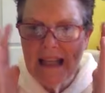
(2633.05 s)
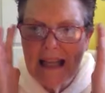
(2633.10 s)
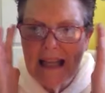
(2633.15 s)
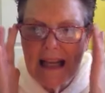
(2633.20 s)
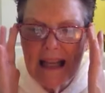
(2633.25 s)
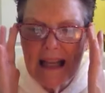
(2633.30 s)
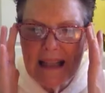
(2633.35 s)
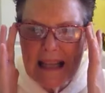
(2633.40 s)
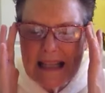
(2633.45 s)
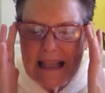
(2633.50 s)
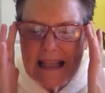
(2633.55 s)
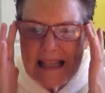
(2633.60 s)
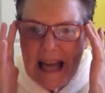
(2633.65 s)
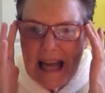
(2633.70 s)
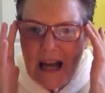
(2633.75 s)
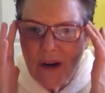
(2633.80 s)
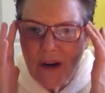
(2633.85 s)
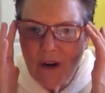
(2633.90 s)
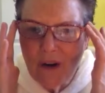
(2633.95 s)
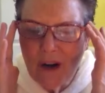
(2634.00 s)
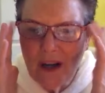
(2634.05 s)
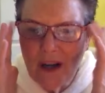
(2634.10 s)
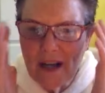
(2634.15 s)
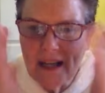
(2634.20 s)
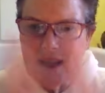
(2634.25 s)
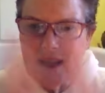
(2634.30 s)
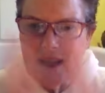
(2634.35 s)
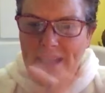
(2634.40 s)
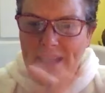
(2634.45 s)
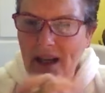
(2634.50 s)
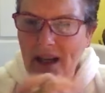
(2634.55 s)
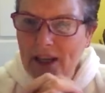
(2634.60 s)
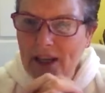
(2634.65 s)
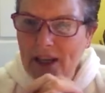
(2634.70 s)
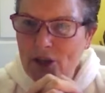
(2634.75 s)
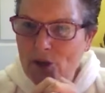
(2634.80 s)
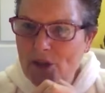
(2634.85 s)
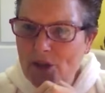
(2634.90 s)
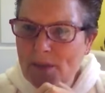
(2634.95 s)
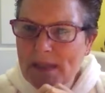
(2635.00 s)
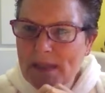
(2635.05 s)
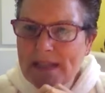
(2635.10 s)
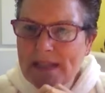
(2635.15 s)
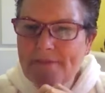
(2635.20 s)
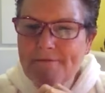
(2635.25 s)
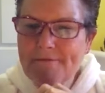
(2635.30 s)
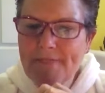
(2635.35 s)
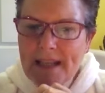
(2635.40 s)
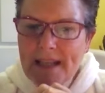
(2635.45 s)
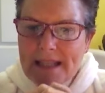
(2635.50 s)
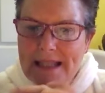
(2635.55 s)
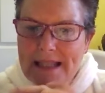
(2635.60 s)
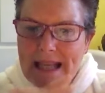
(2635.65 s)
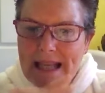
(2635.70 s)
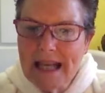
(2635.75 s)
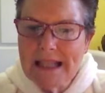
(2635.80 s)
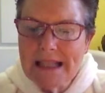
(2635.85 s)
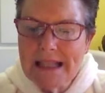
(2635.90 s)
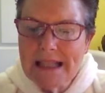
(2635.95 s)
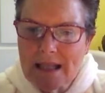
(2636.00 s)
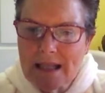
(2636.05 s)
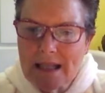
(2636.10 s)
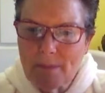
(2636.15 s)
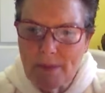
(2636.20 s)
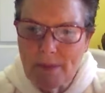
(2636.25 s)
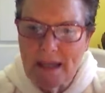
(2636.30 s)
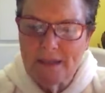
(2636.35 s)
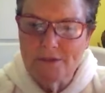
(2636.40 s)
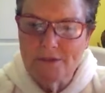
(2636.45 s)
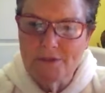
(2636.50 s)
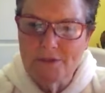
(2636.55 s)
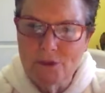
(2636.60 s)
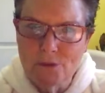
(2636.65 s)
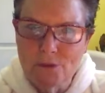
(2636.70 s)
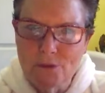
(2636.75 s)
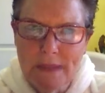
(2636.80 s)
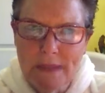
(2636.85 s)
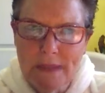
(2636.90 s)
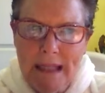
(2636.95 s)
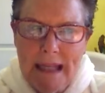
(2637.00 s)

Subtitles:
And that's how I use it. It's a fantastic platform.